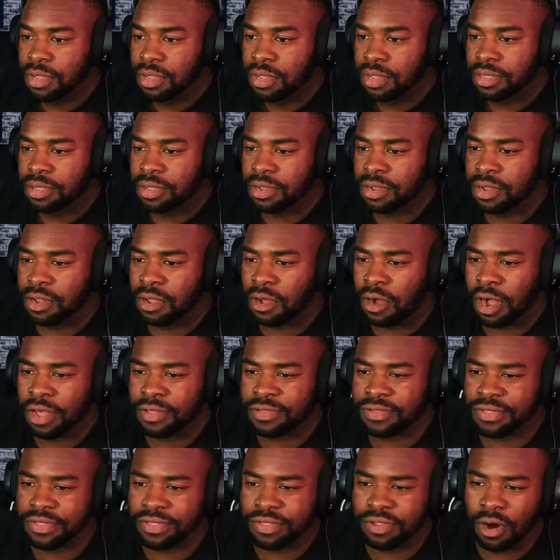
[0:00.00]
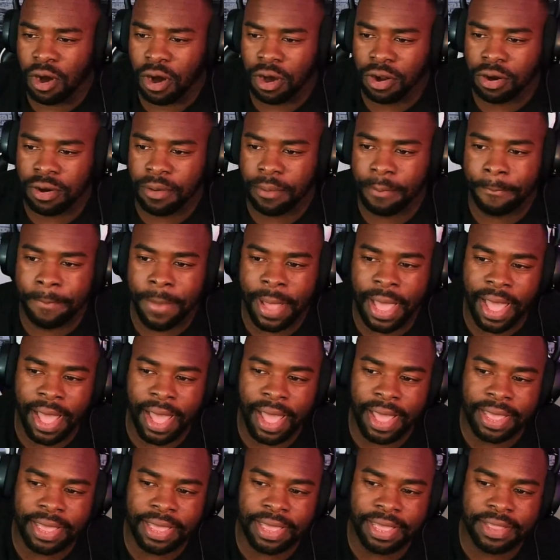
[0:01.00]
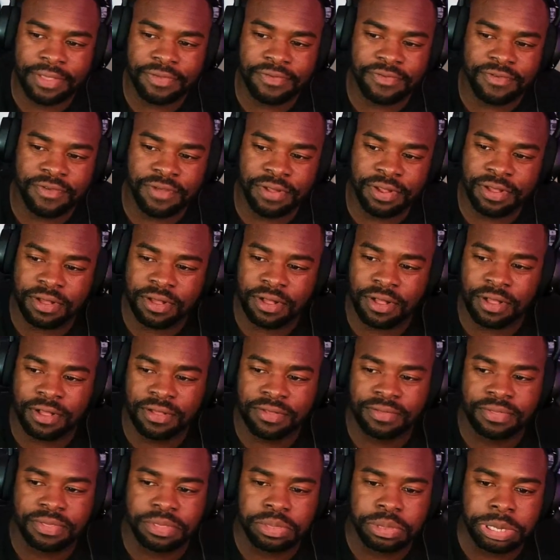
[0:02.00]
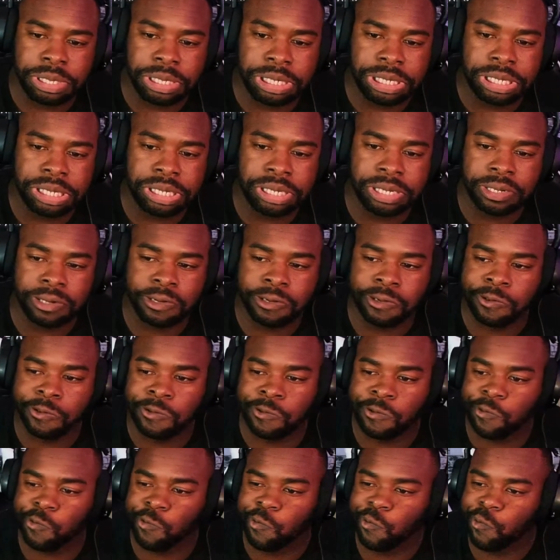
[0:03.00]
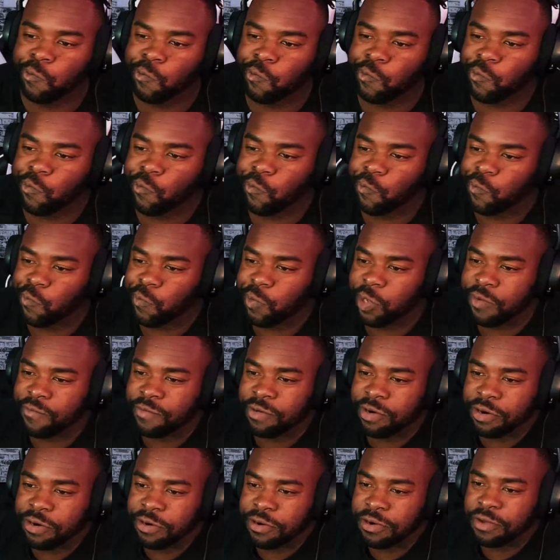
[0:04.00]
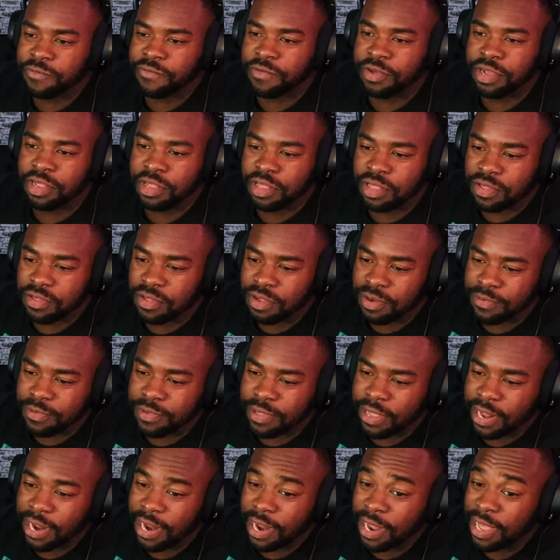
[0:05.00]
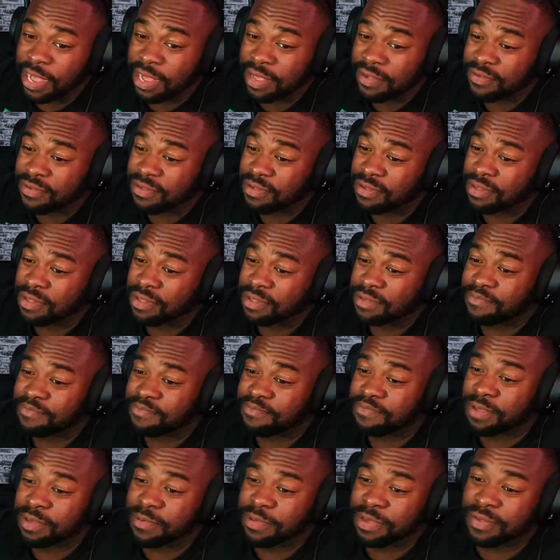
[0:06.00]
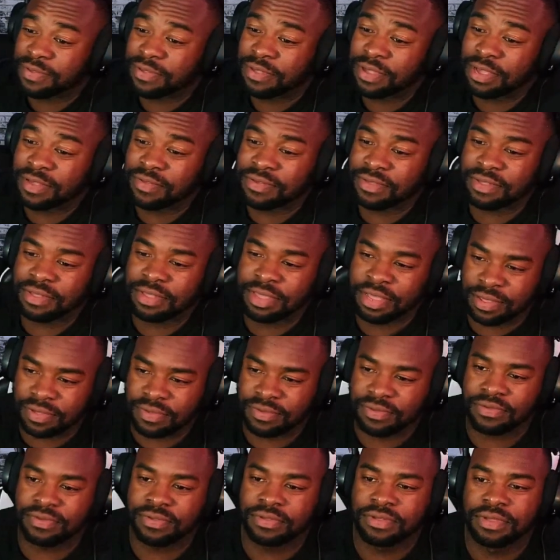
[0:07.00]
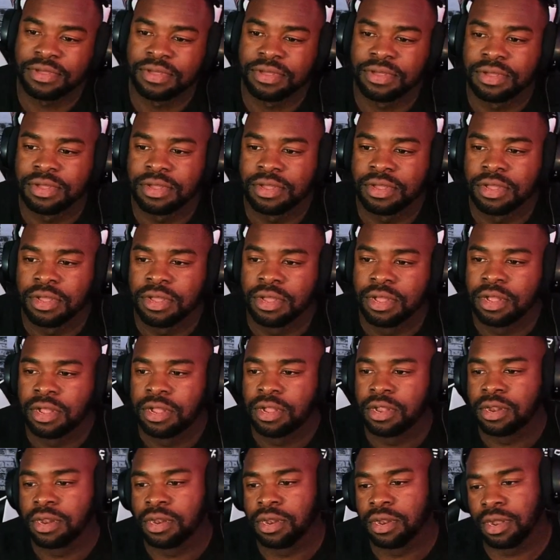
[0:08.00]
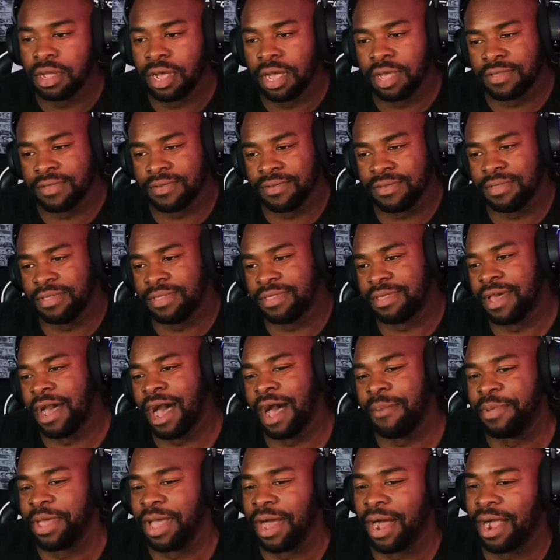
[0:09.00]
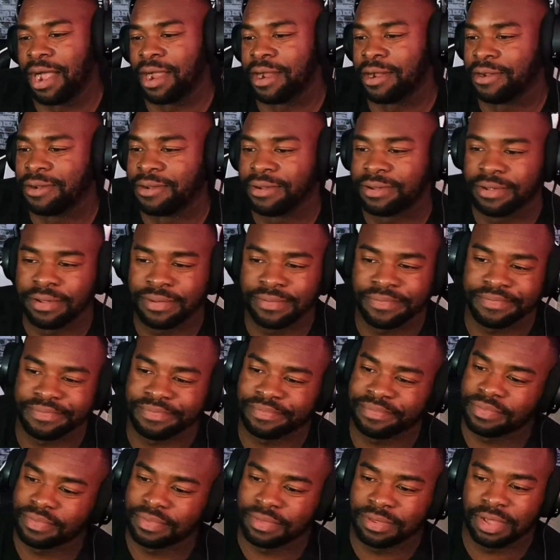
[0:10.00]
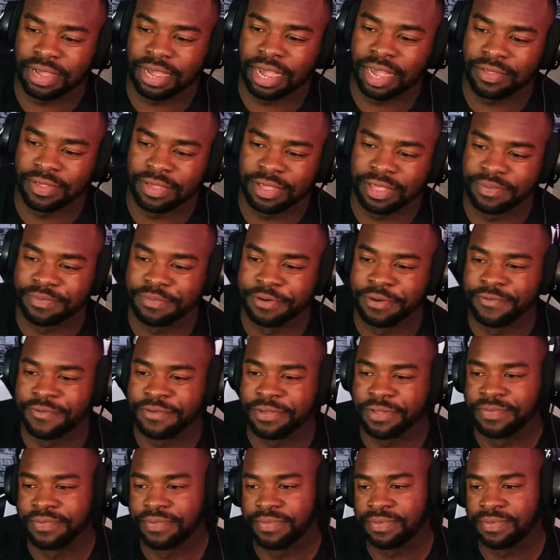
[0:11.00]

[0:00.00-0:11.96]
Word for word: Lost Daughter, Maggie Gyllenhaal. Oh, never heard of it. So I'm gonna say less. Give me a six. Yes. That's gotta be higher. That's a good movie.